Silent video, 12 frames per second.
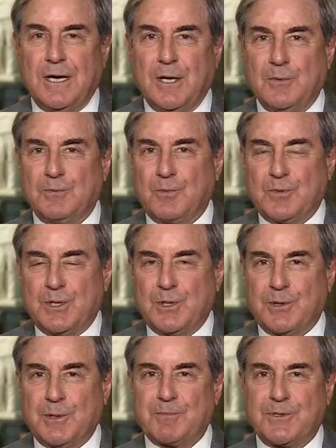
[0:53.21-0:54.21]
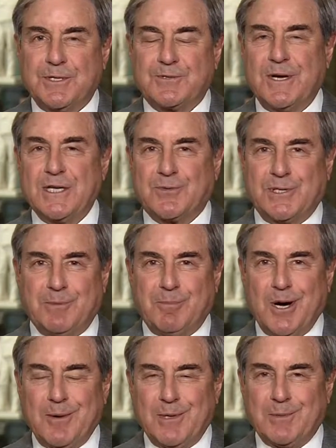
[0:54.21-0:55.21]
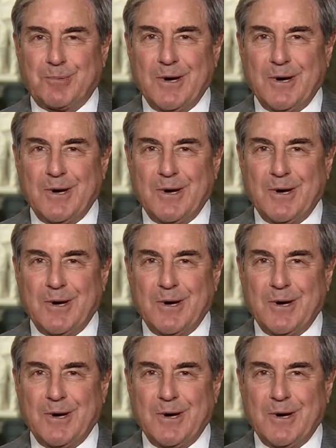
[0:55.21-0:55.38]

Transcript: Uh, you know, the, the, Treasury Department